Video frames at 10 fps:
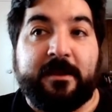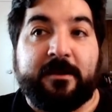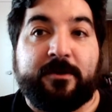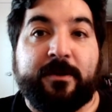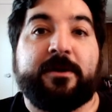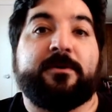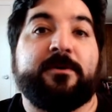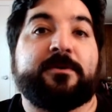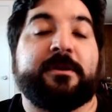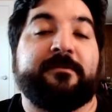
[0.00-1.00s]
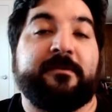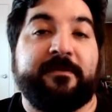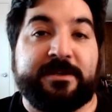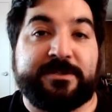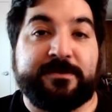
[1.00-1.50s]
Critical could have
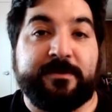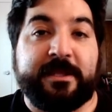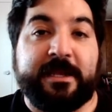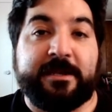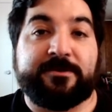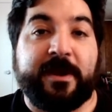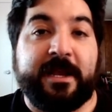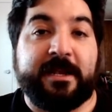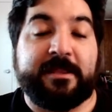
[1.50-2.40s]
eventually trained